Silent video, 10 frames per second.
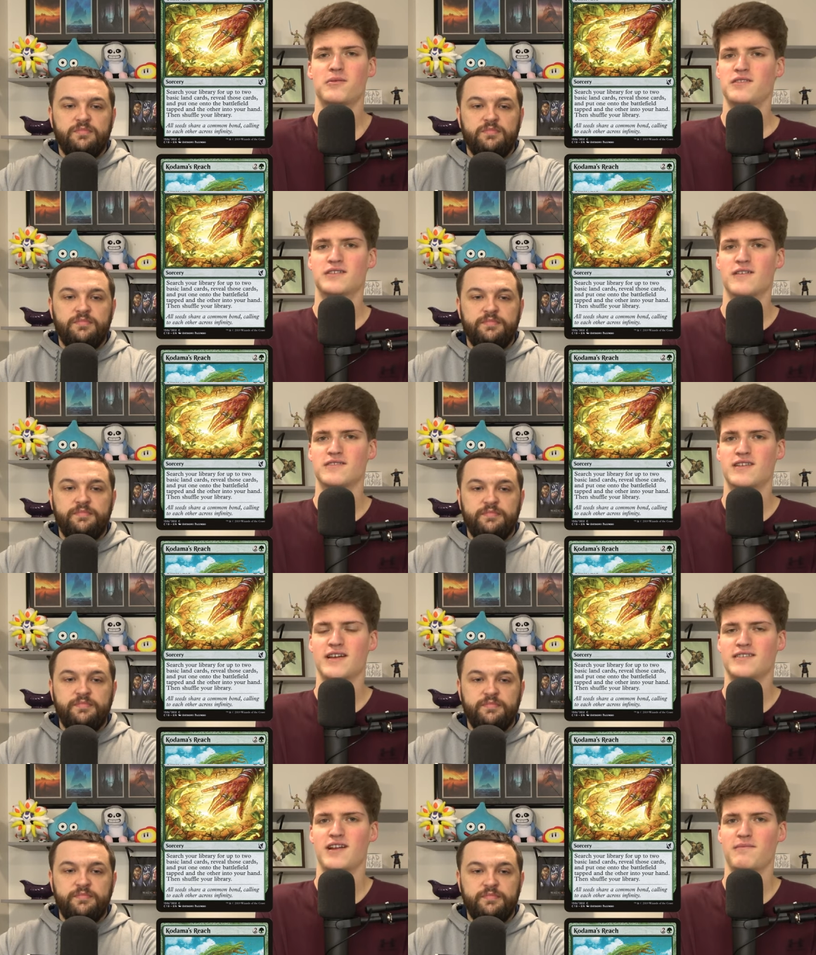Speaker 1: put these cards in
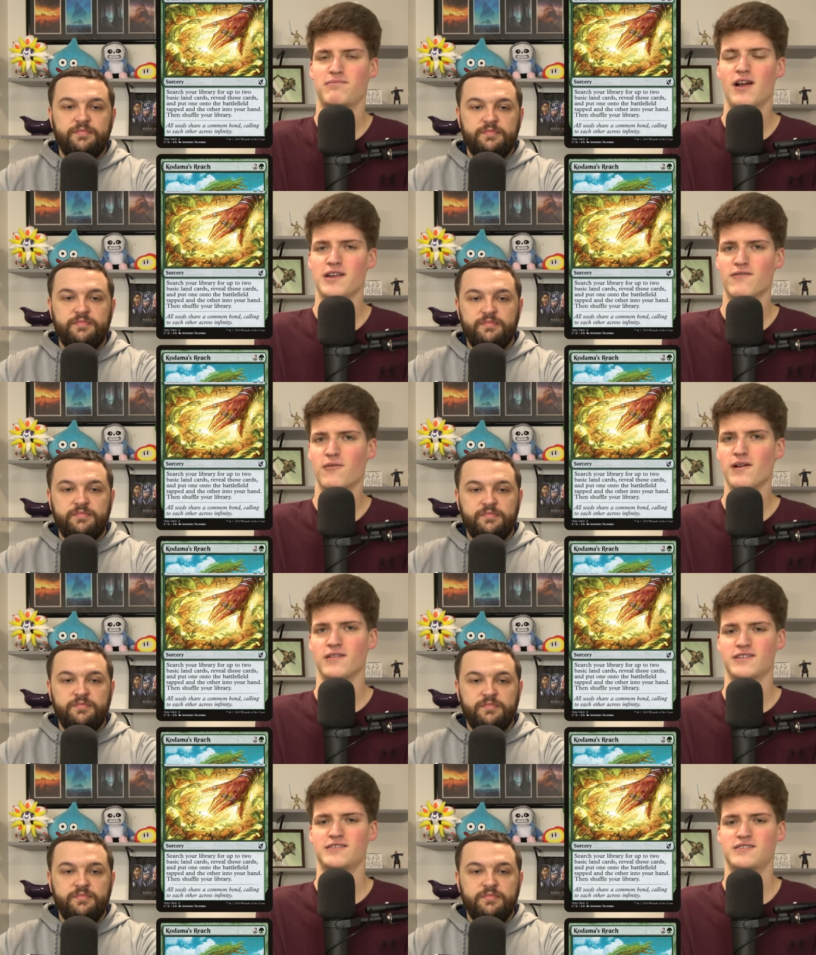decks and I probably never
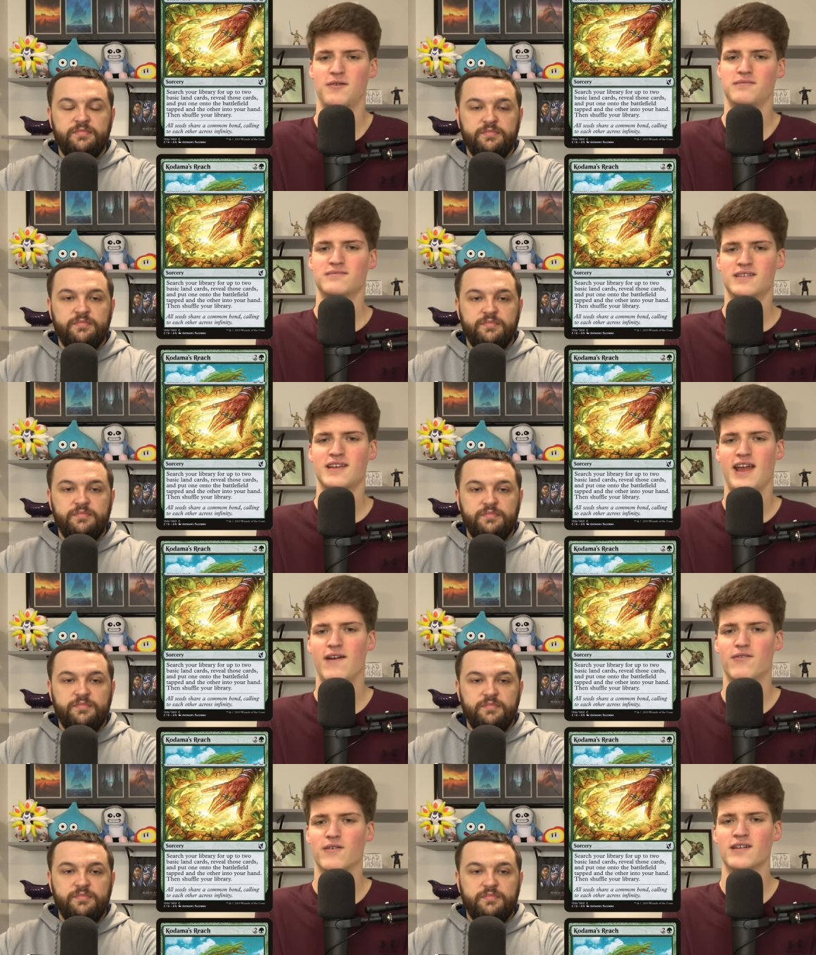will. I just don't
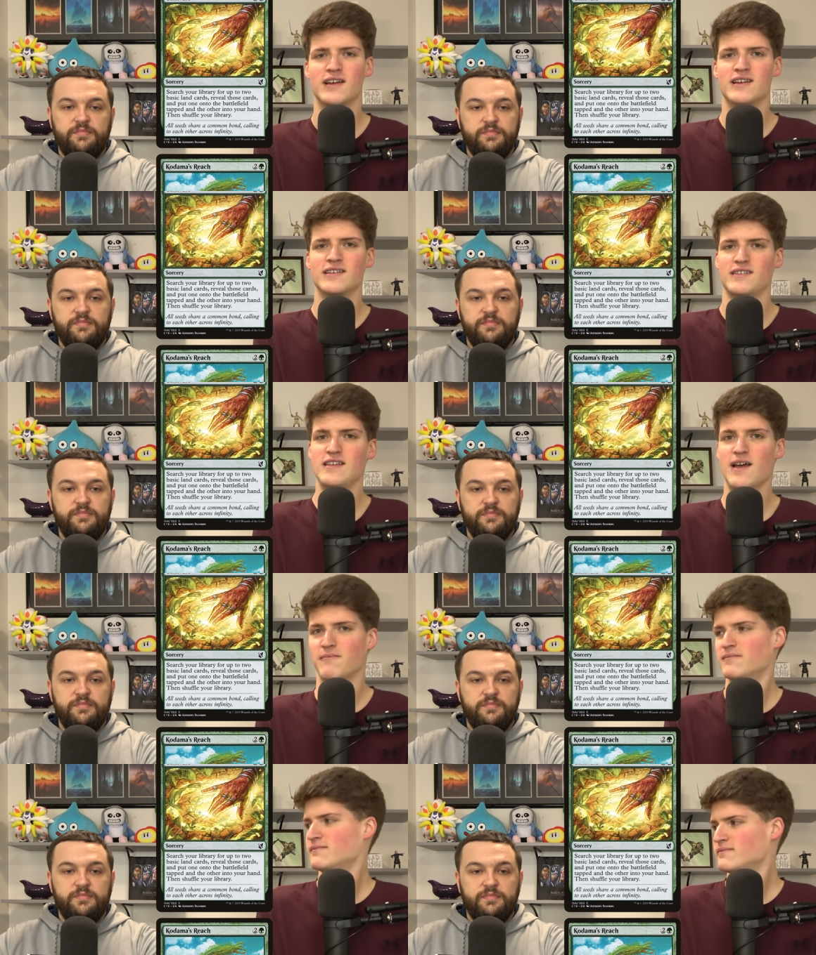ever need
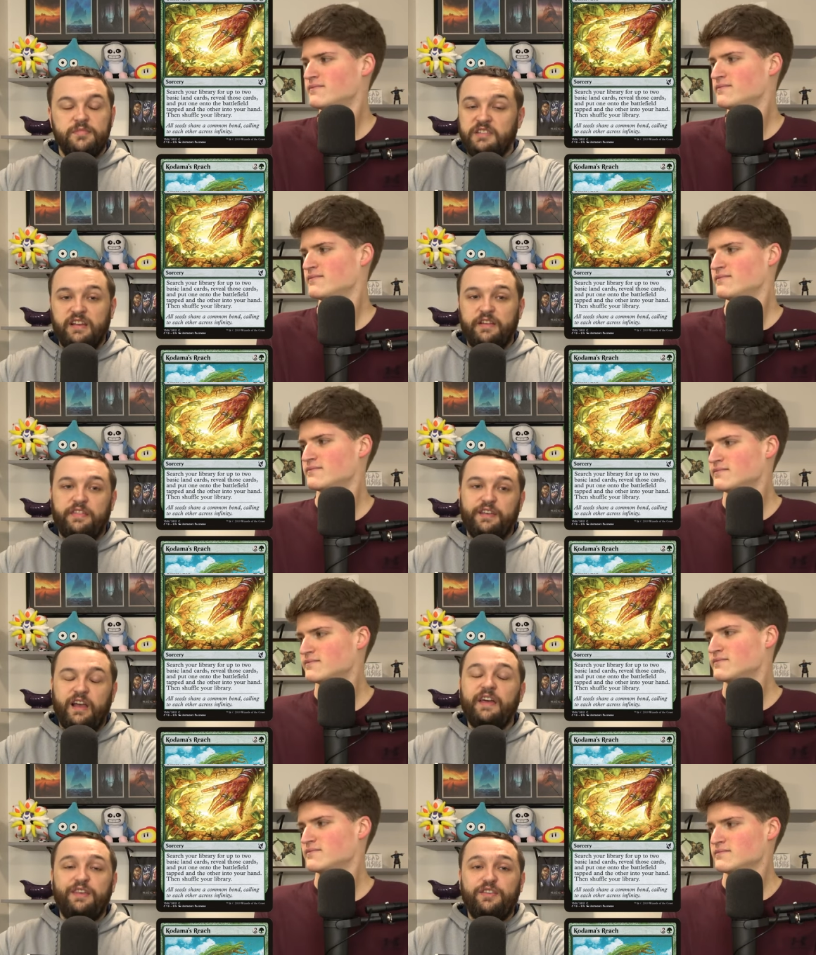them. Exactly. I
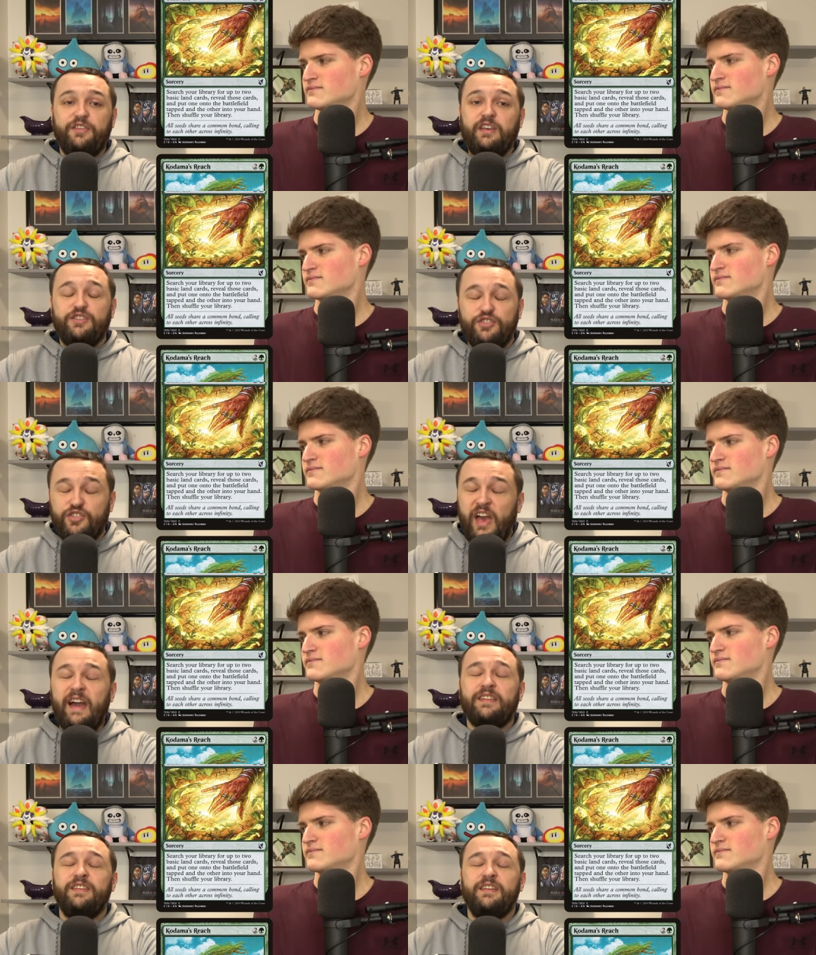think
Speaker 2: I think it's the
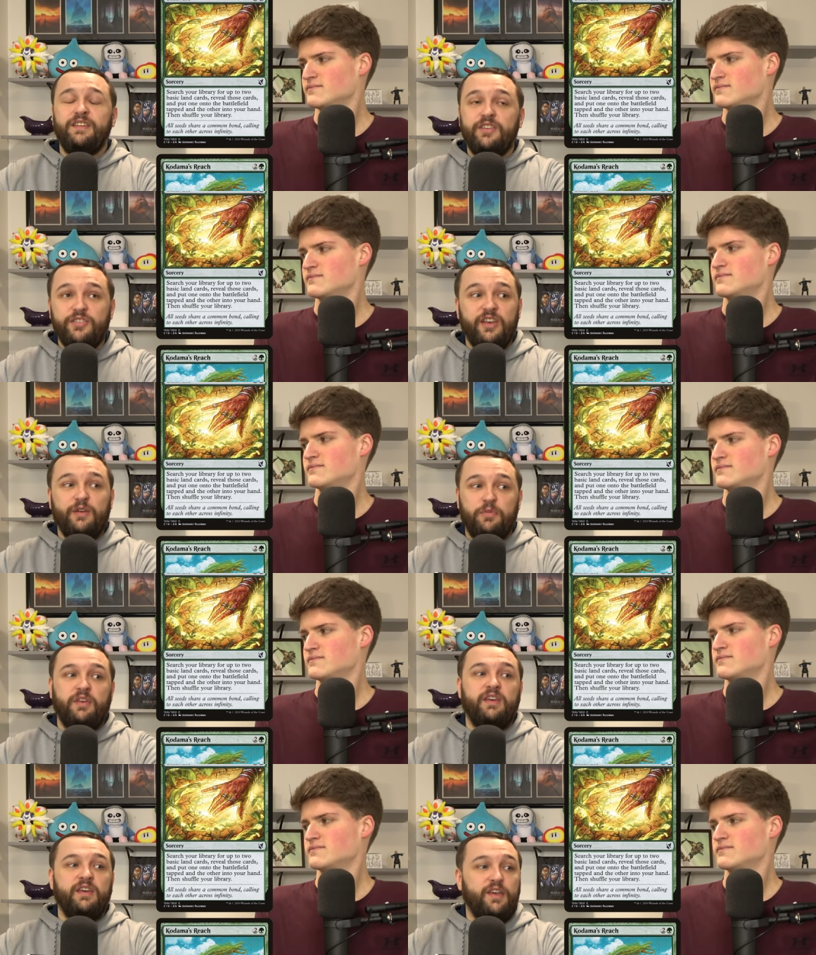exact same
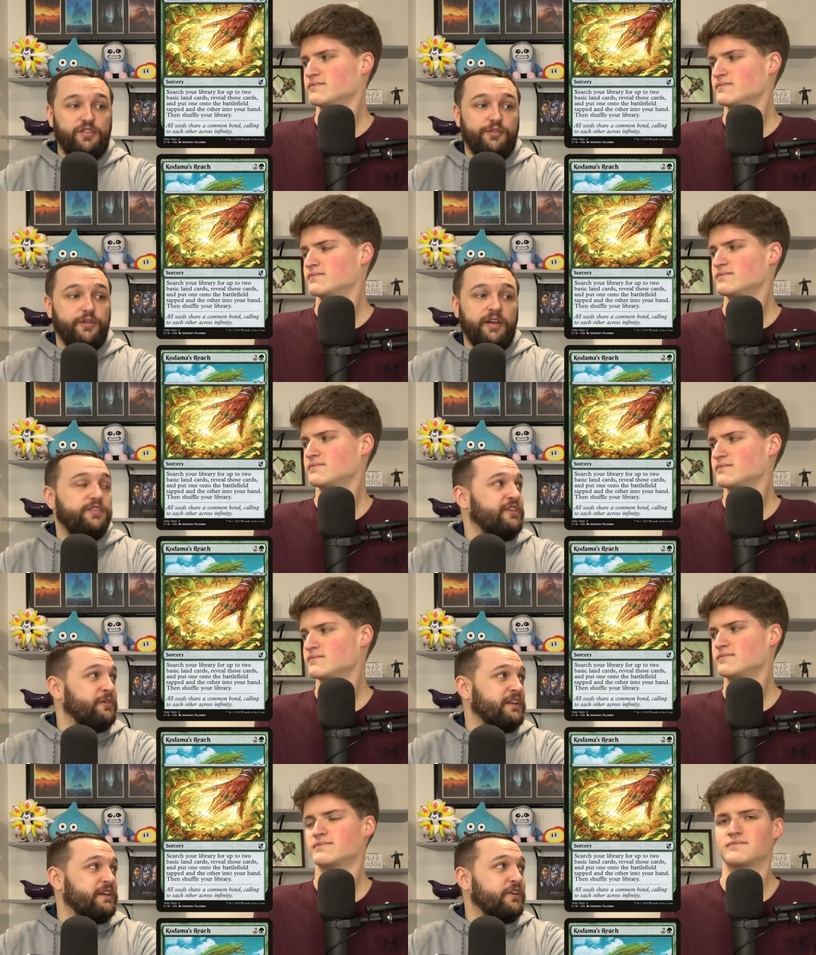thing as the Phyrexian
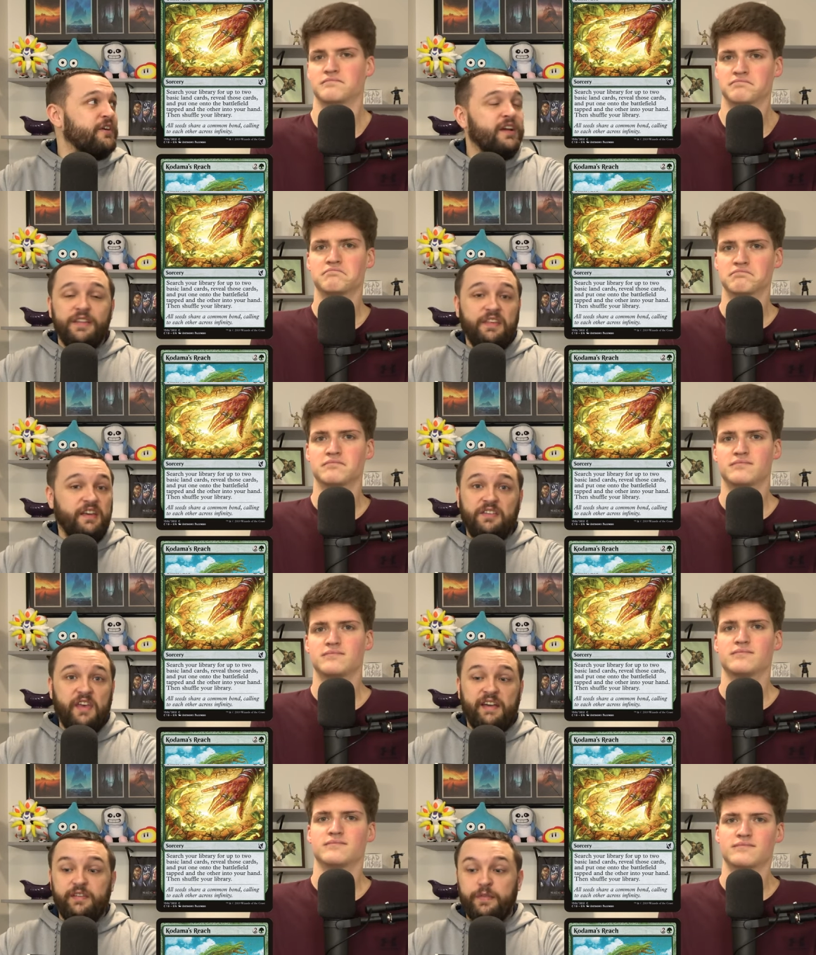unit here. The
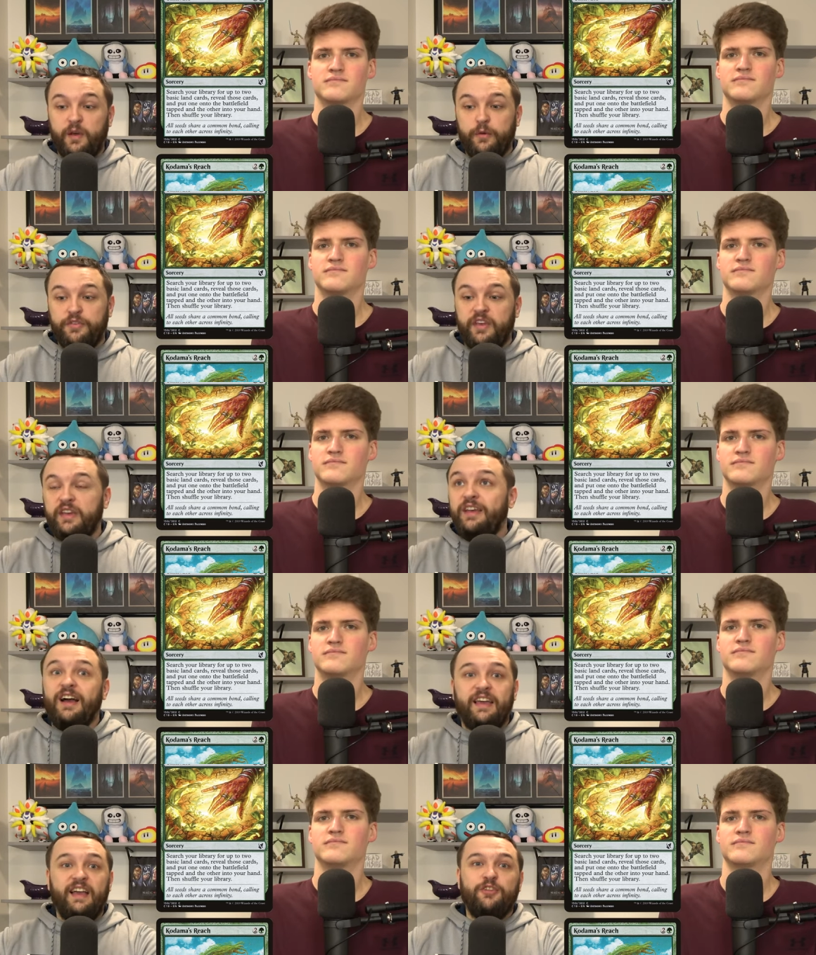exact same thing where it's like,
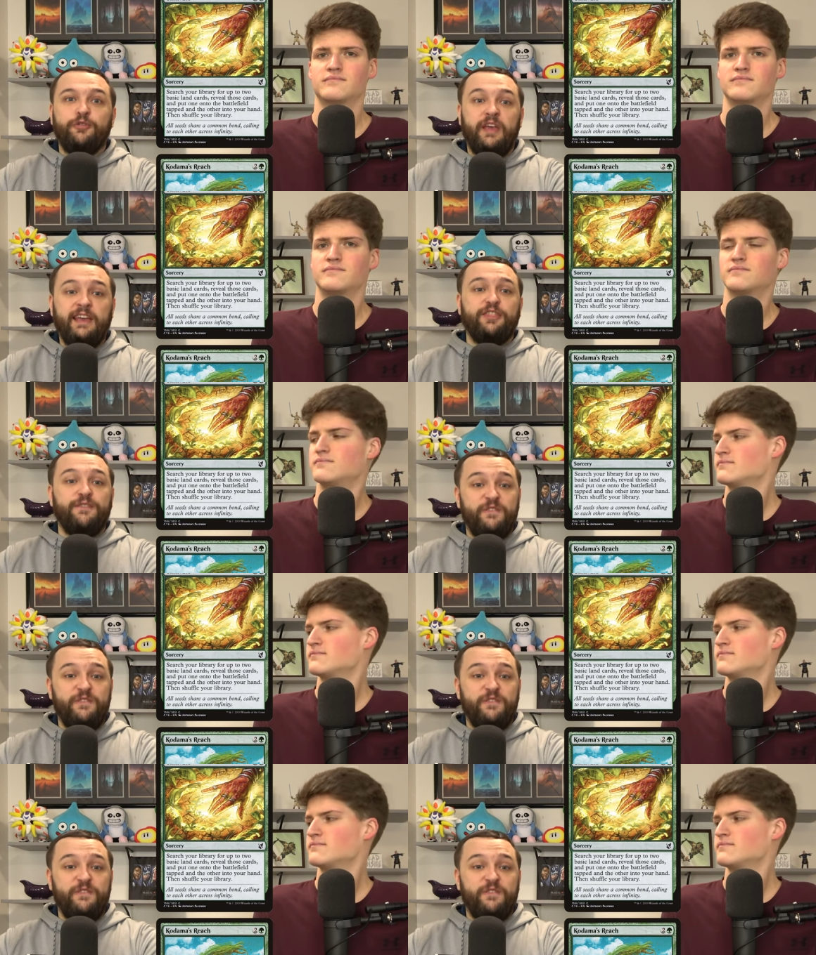again, you take the